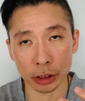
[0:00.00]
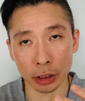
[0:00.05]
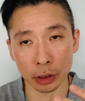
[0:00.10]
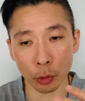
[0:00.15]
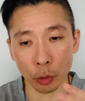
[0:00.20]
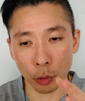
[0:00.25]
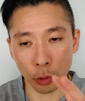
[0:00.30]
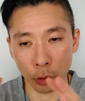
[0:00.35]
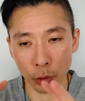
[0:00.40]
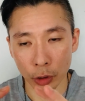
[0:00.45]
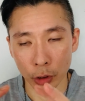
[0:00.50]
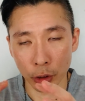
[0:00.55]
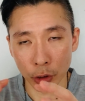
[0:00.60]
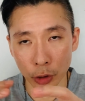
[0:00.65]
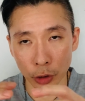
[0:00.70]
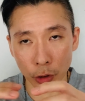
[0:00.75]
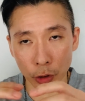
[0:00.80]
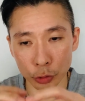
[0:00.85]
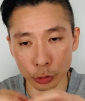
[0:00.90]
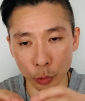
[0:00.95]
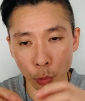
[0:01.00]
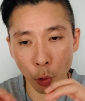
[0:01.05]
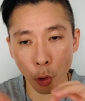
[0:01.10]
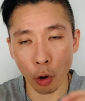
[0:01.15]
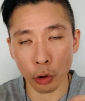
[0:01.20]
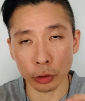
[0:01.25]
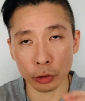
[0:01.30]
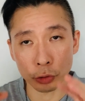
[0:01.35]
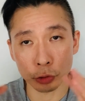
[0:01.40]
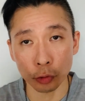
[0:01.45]
and so
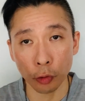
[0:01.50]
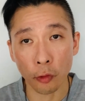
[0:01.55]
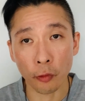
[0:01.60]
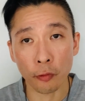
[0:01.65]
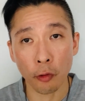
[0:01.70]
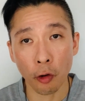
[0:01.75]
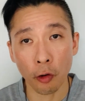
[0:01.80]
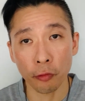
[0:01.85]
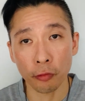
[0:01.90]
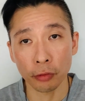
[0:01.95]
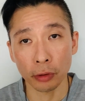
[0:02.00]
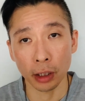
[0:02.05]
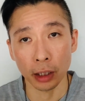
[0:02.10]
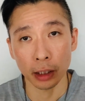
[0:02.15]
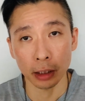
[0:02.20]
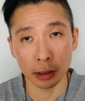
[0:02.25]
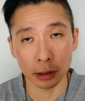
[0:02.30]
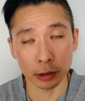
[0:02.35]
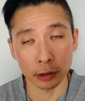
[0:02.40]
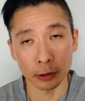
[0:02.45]
on and so forth, like